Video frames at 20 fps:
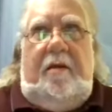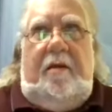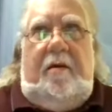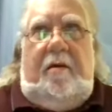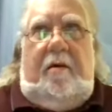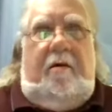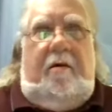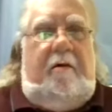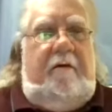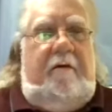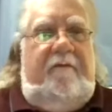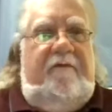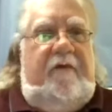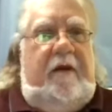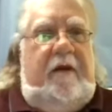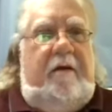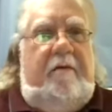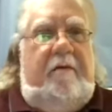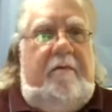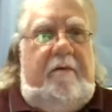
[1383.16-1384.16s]
all
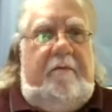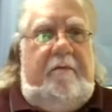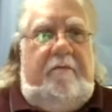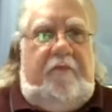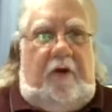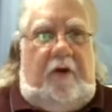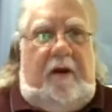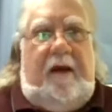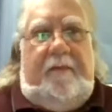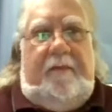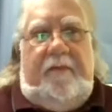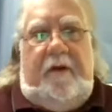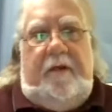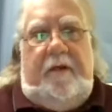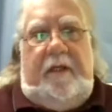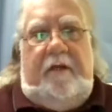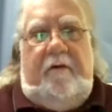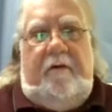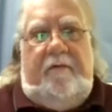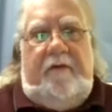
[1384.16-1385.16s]
fair and proper,
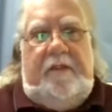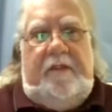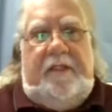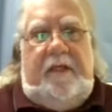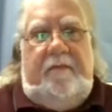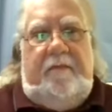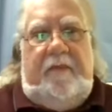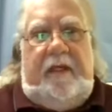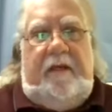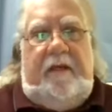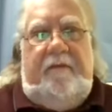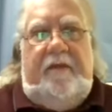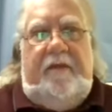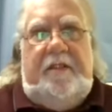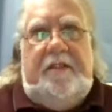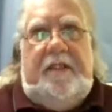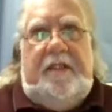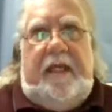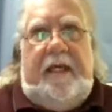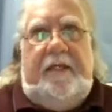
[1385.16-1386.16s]
you know, for somebody of
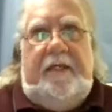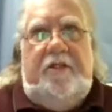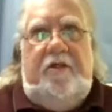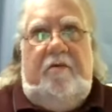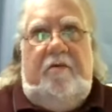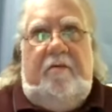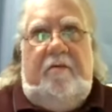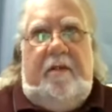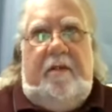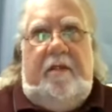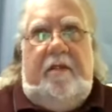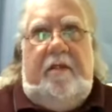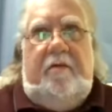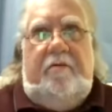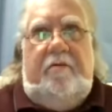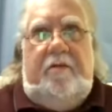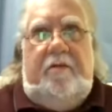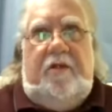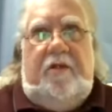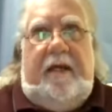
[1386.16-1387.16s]
his stature and, you know,
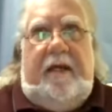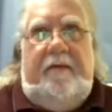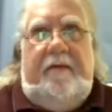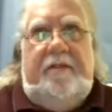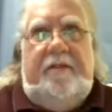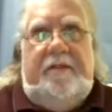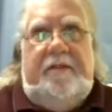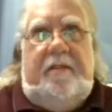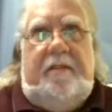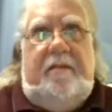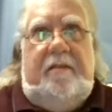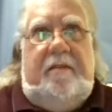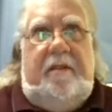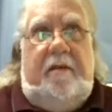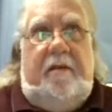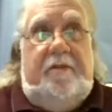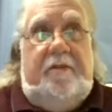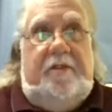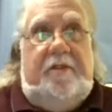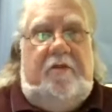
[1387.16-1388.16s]
who travels and, you
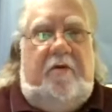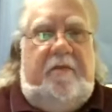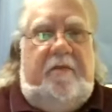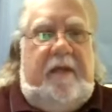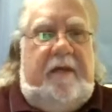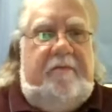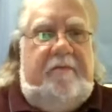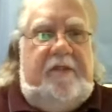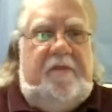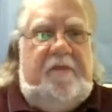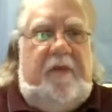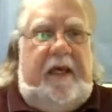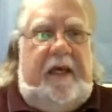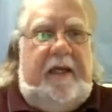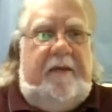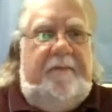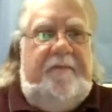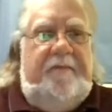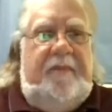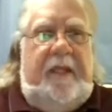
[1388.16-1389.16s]
know, deserve that
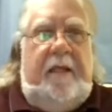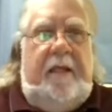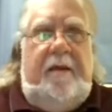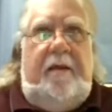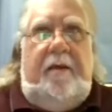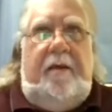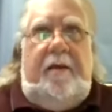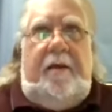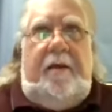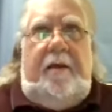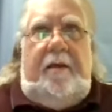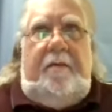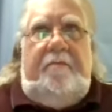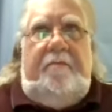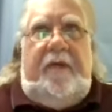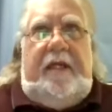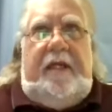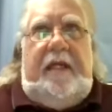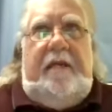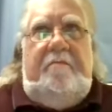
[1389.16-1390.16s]
respect.
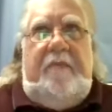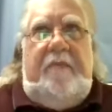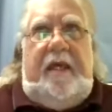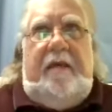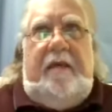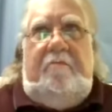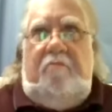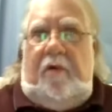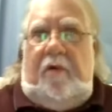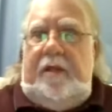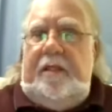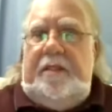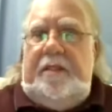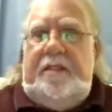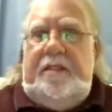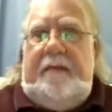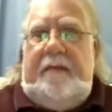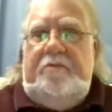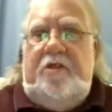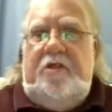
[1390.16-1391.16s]
But he made one
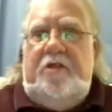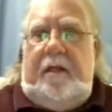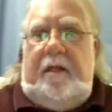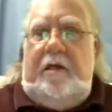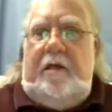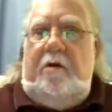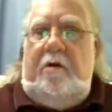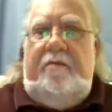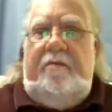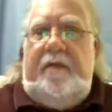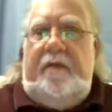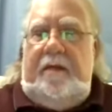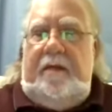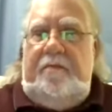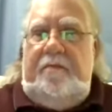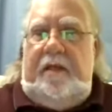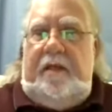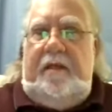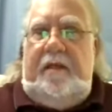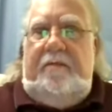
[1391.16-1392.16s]
exception that I know of, and I
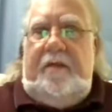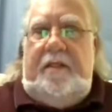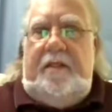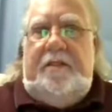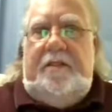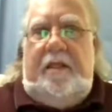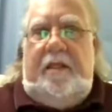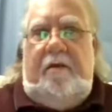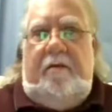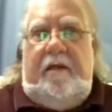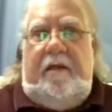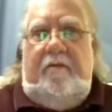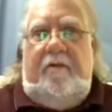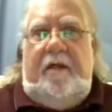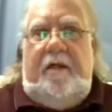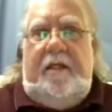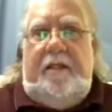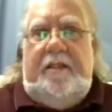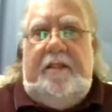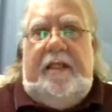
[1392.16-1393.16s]
believe it is the only
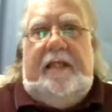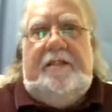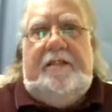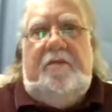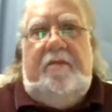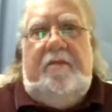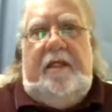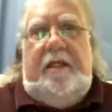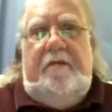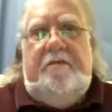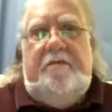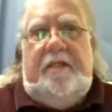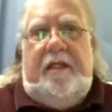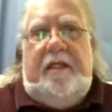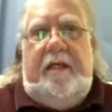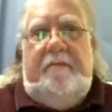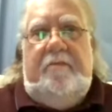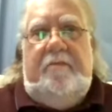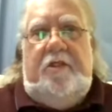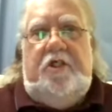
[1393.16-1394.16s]
one, and that's when he used
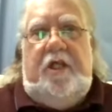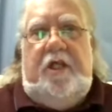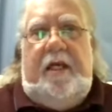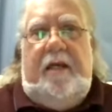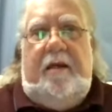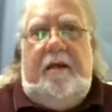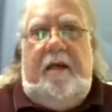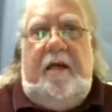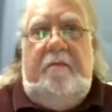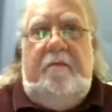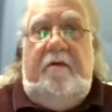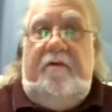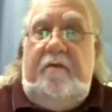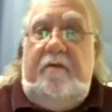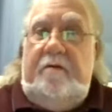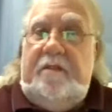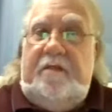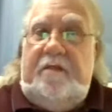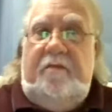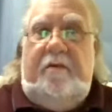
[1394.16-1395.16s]
to come to Shag Harbour.
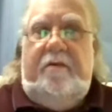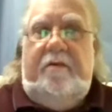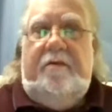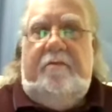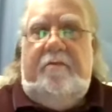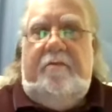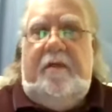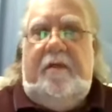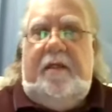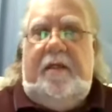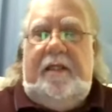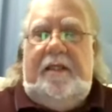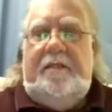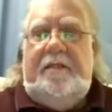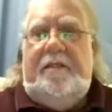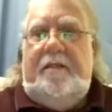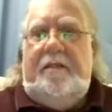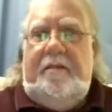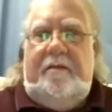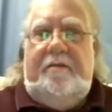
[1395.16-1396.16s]
First of all, there really
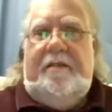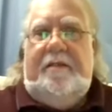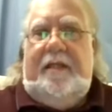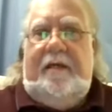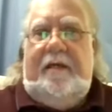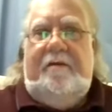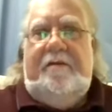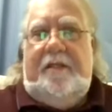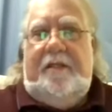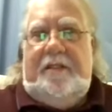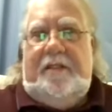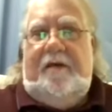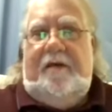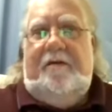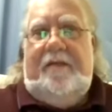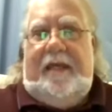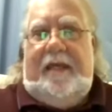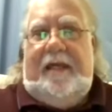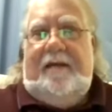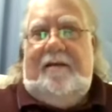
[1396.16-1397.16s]
isn't a hotel that's
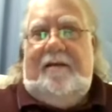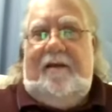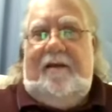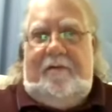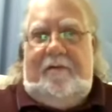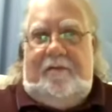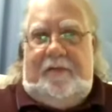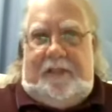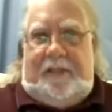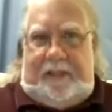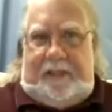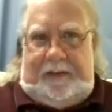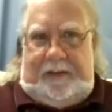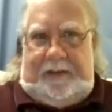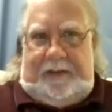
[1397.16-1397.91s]
all that close.